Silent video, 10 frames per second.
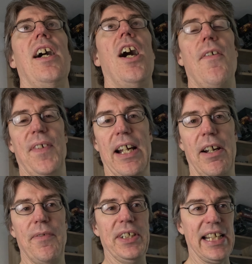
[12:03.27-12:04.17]
half an
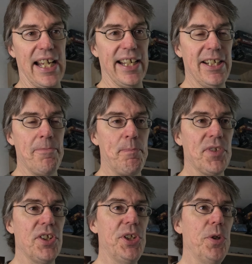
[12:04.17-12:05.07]
hour every day,
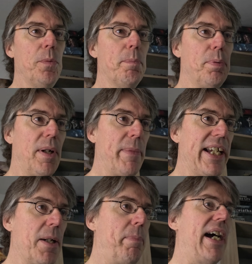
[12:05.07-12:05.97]
you
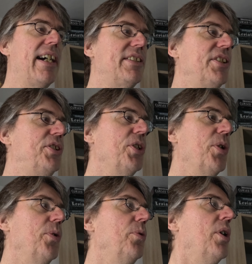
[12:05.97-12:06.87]
make a pact to
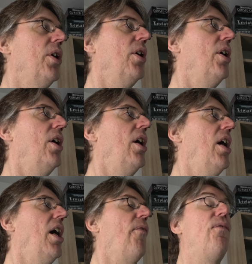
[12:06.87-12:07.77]
do
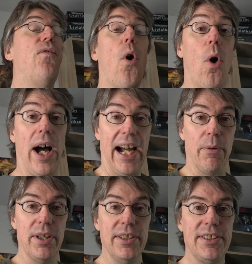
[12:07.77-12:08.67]
4
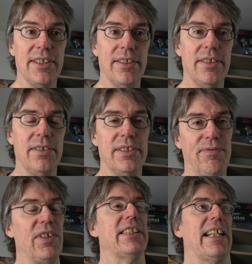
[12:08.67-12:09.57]
hours,
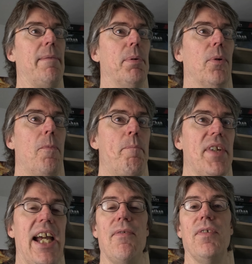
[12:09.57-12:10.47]
for example,
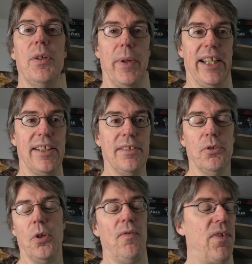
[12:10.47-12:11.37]
every week,
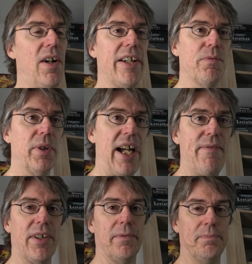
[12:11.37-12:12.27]
or 5,
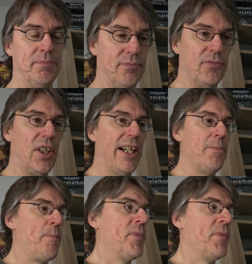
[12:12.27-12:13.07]
whatever, right?